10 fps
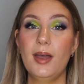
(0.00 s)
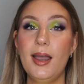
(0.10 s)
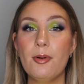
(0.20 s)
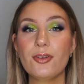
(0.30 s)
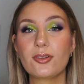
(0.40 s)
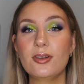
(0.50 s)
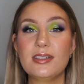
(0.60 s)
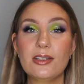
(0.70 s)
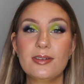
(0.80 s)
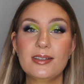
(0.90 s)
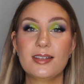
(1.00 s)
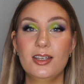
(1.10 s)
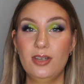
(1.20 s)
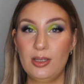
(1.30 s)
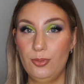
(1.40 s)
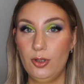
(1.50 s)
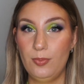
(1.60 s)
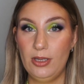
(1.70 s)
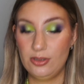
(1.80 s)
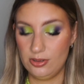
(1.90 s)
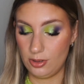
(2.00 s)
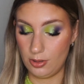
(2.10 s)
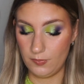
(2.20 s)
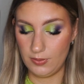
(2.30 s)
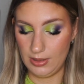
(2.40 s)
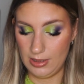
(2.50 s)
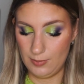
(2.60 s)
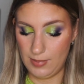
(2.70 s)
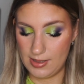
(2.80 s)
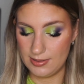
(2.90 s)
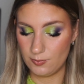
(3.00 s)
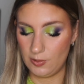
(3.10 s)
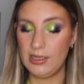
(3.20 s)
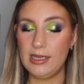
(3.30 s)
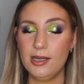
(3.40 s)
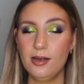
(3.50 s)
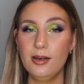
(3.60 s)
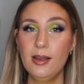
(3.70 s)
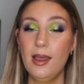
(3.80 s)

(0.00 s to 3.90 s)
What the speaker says: I'm also going to sit on this side so I can put up pictures of the palettes right here,